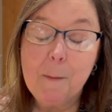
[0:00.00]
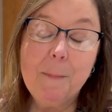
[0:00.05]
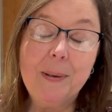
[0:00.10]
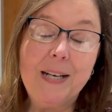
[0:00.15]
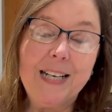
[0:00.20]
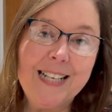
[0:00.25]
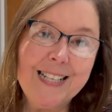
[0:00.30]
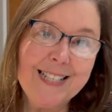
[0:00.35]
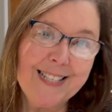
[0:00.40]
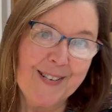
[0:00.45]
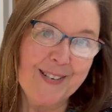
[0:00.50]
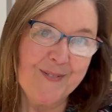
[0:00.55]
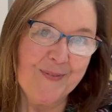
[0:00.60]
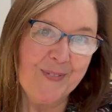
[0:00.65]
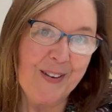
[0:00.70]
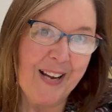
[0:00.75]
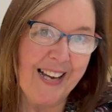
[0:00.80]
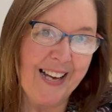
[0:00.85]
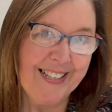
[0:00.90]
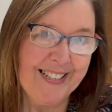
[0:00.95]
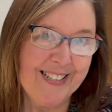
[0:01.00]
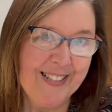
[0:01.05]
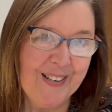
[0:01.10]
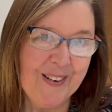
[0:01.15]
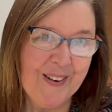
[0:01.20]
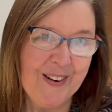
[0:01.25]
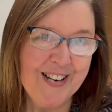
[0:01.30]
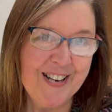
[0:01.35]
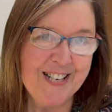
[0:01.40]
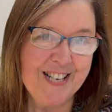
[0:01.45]
Please don't forget to
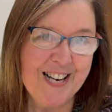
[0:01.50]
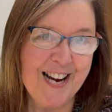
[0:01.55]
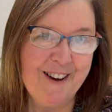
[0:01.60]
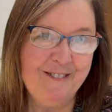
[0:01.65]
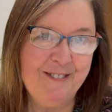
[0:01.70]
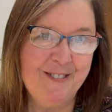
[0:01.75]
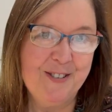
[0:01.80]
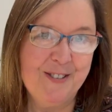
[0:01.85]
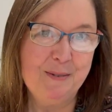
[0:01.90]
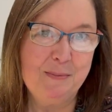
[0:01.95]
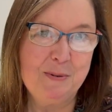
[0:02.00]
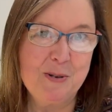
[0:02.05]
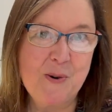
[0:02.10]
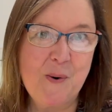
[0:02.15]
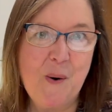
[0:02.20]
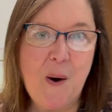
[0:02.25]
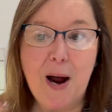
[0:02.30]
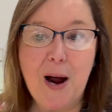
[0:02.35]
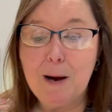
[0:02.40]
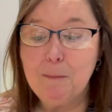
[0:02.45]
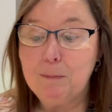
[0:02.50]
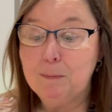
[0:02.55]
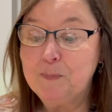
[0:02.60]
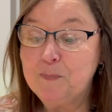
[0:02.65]
like, share and subscribe.